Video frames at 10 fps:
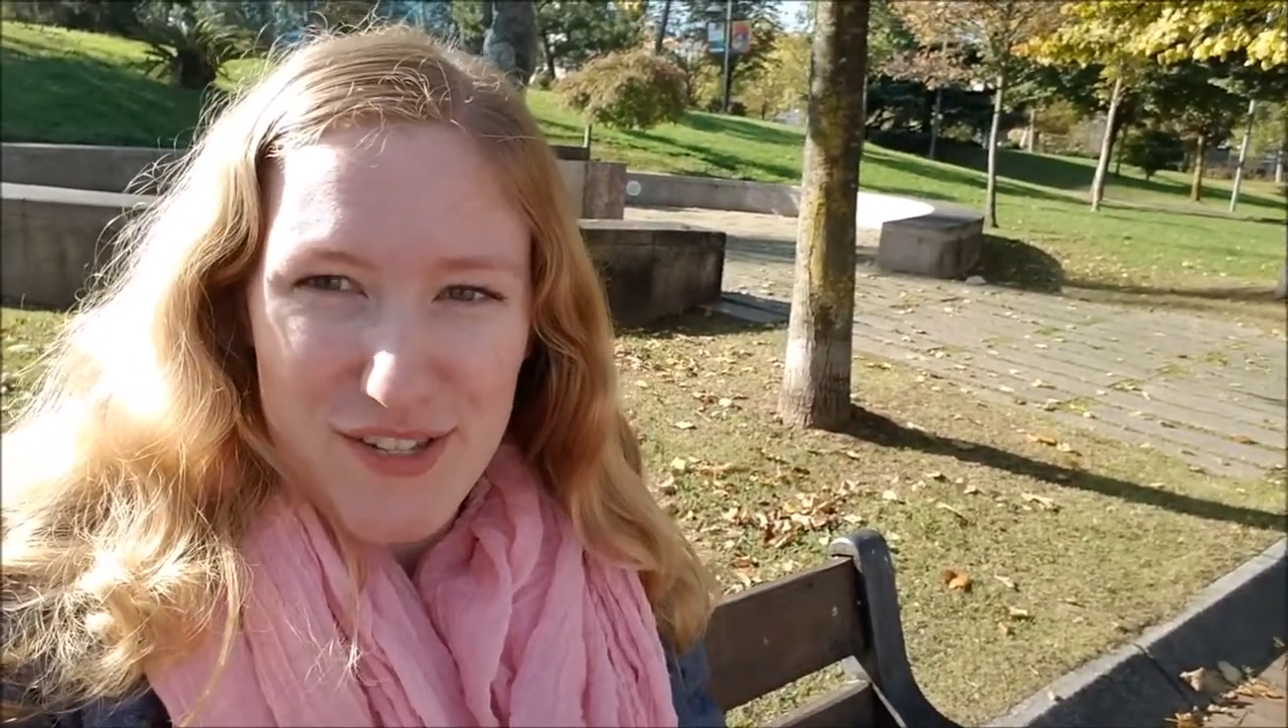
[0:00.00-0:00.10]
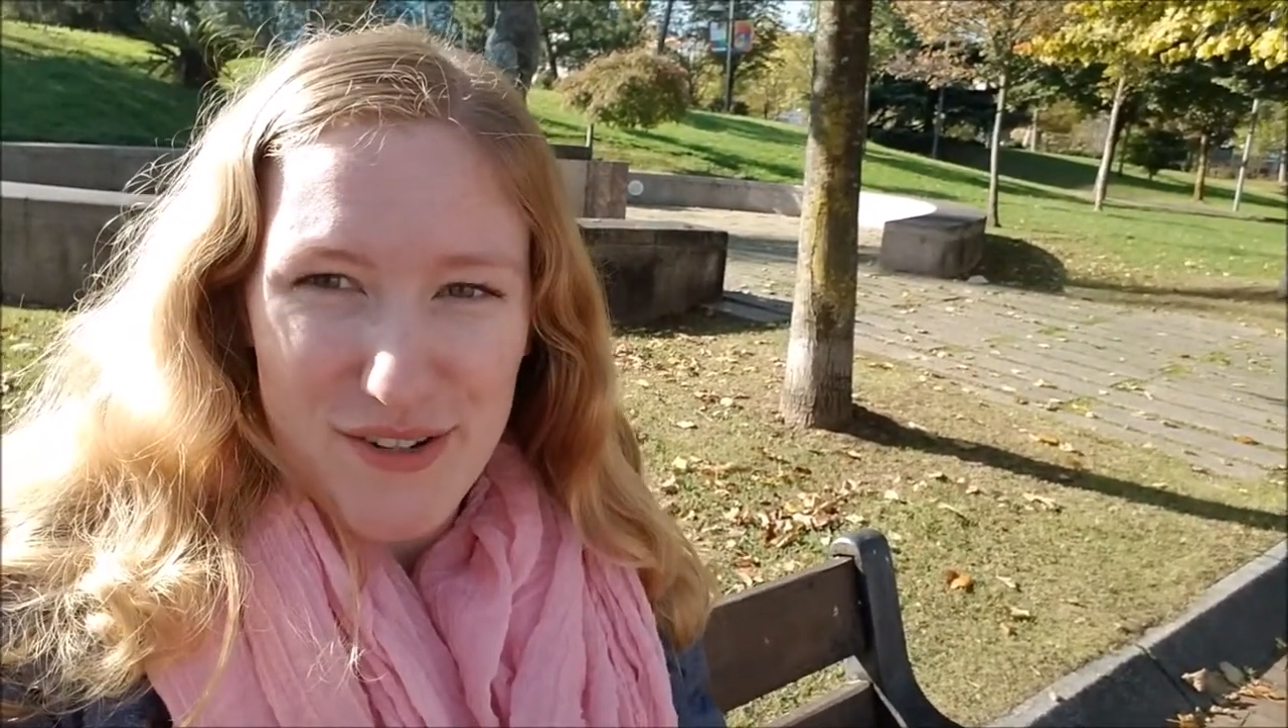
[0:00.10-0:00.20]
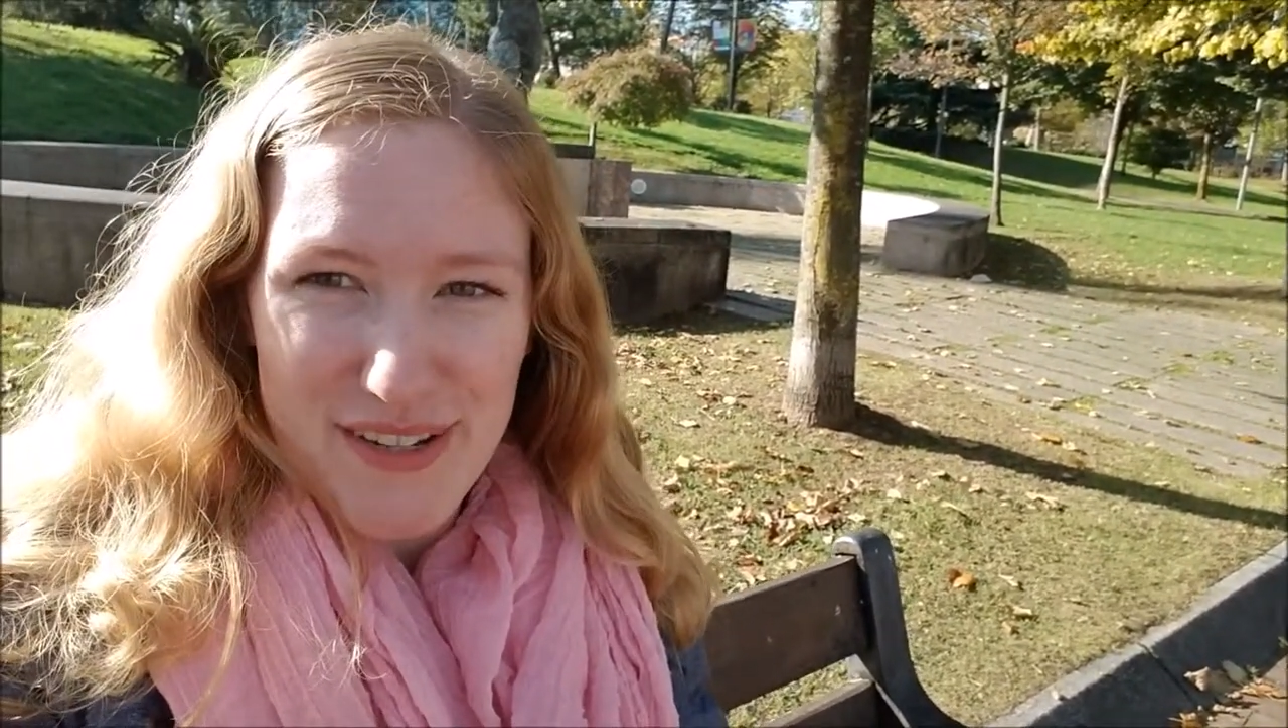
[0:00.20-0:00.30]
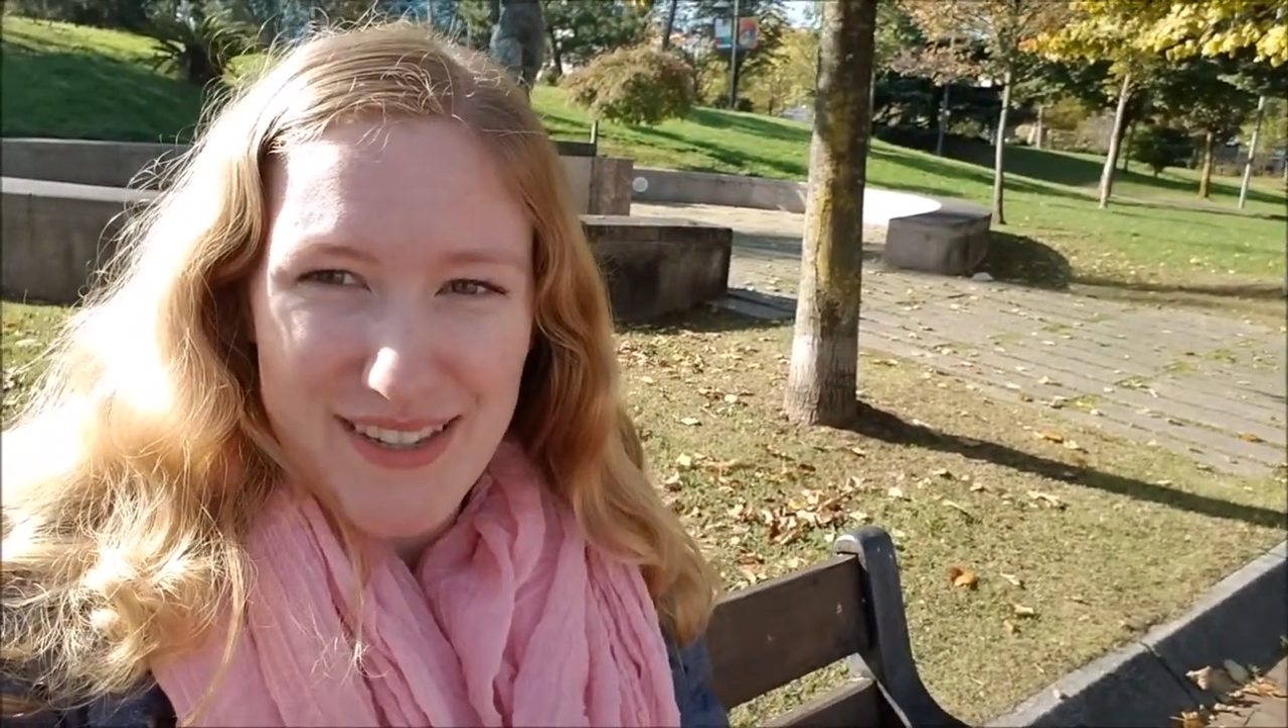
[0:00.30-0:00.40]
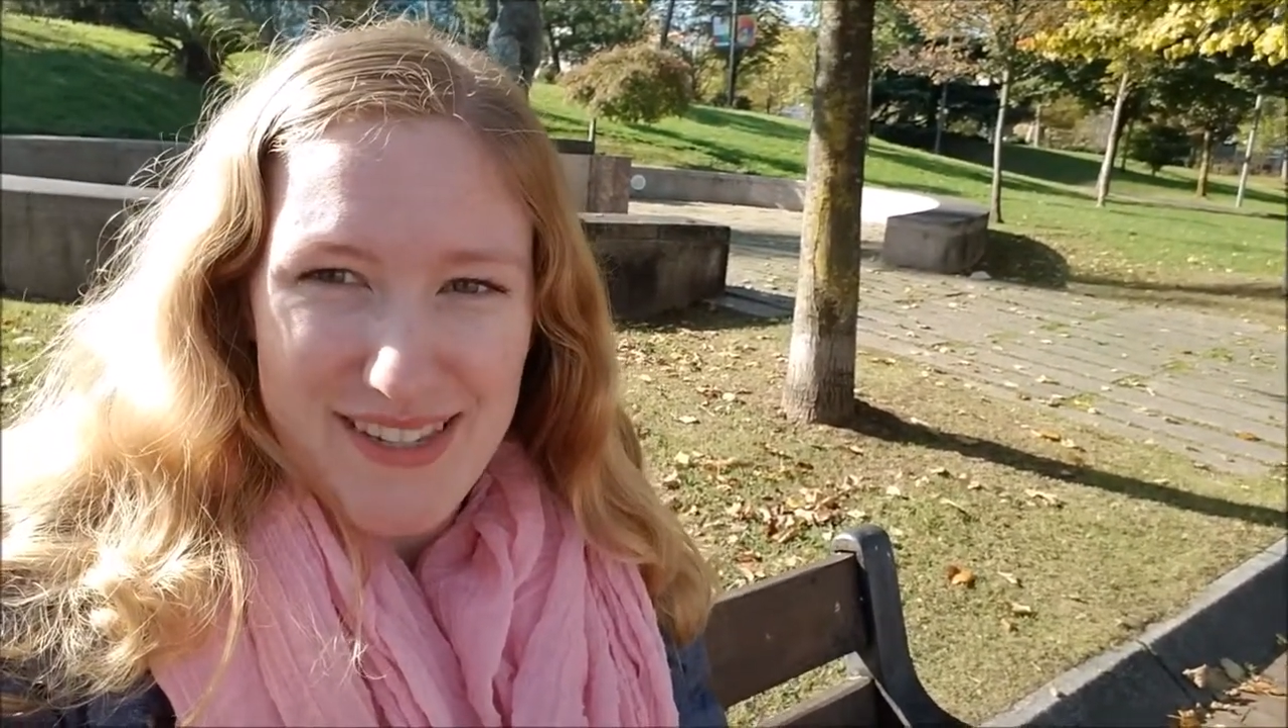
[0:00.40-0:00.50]

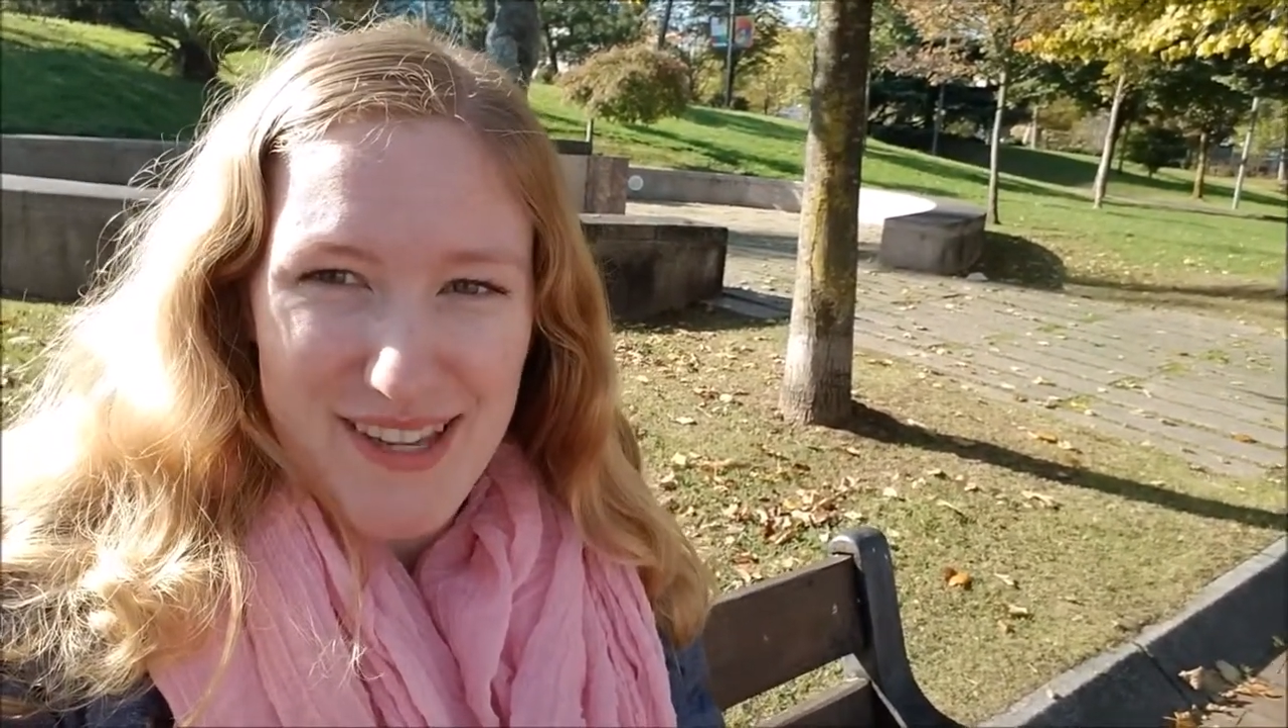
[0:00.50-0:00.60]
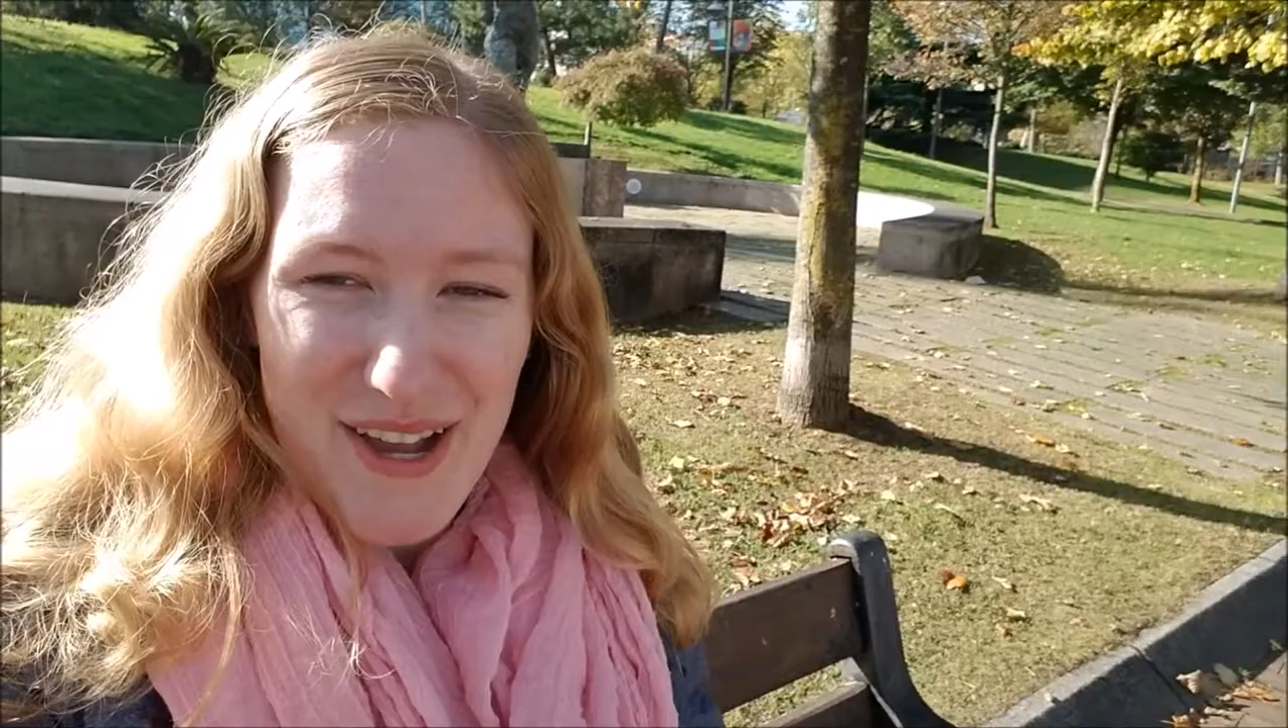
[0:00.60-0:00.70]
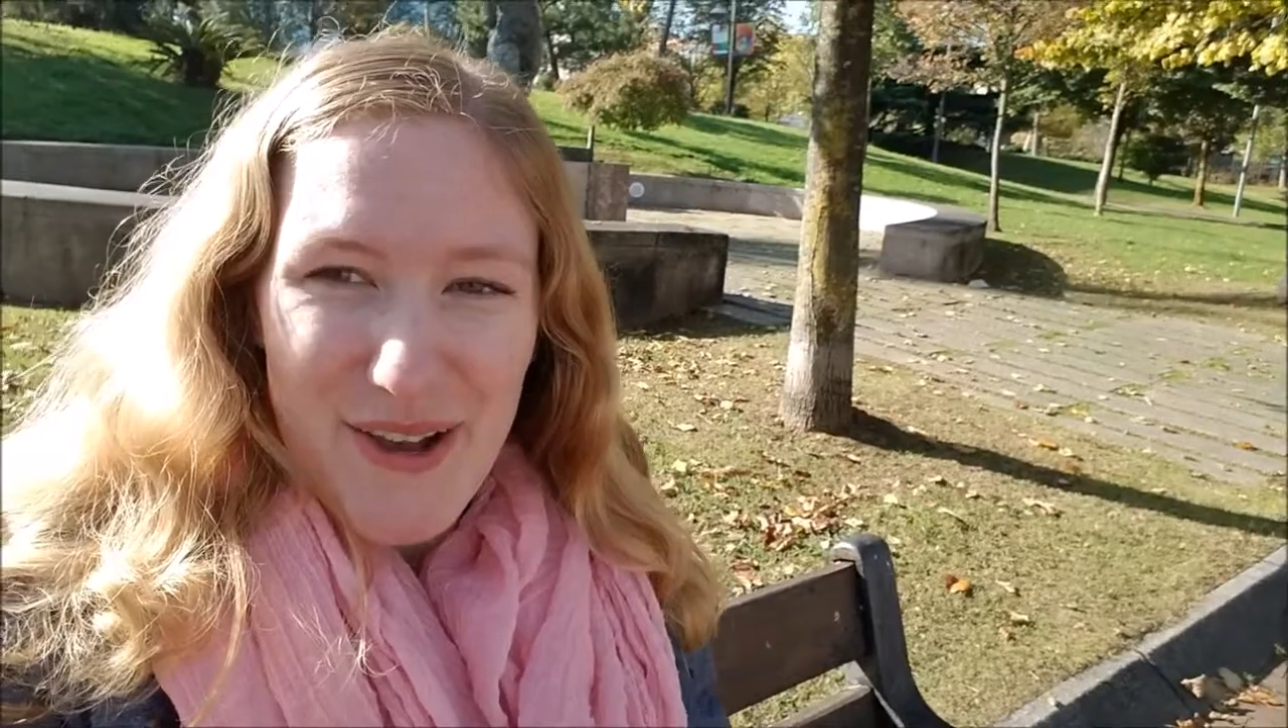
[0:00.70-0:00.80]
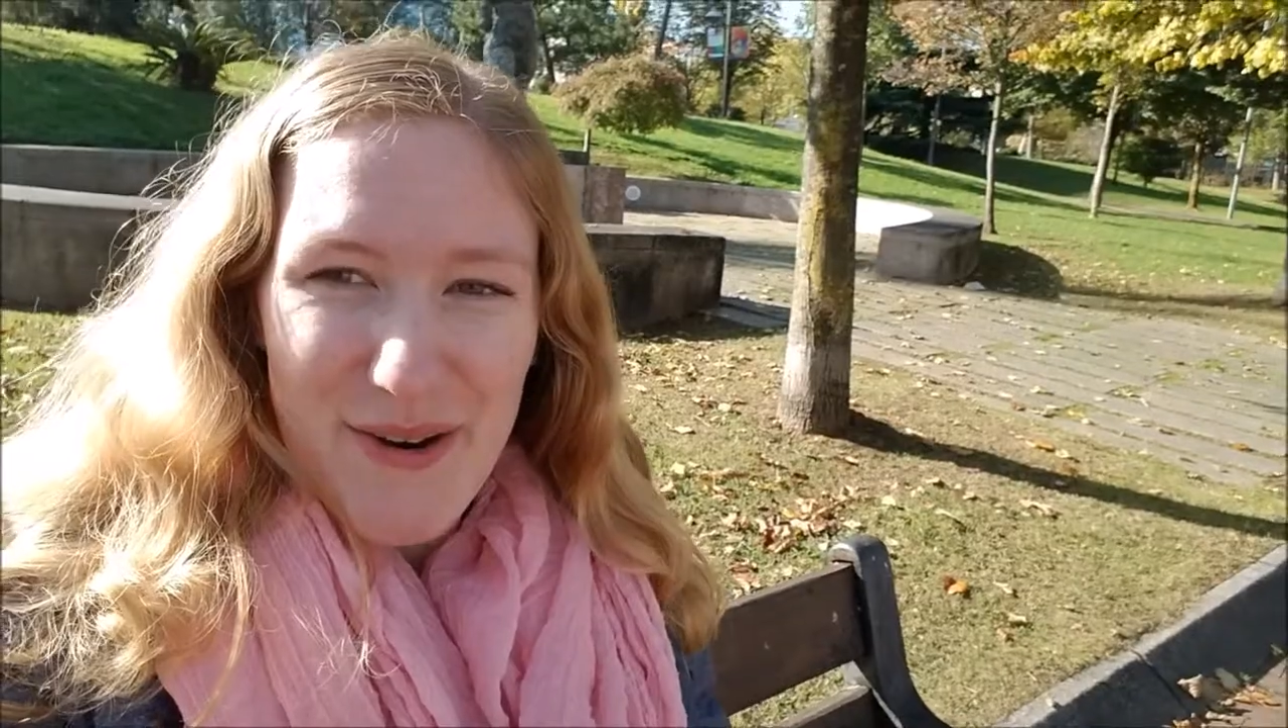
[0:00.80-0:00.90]
students